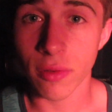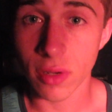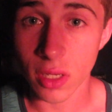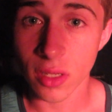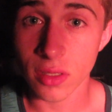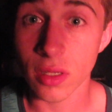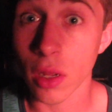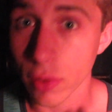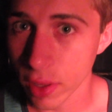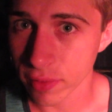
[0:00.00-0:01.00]
If it doesn't,
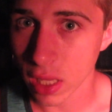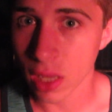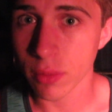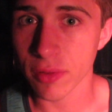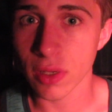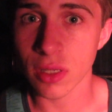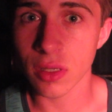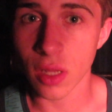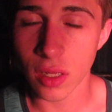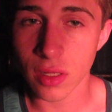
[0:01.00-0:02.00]
I will have a game. If
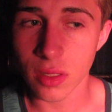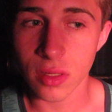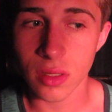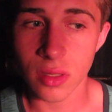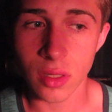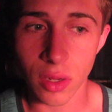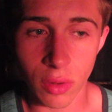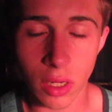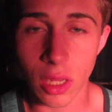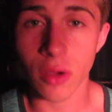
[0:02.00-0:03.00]
it does get
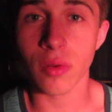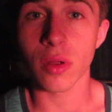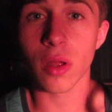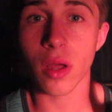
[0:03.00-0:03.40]
rained out,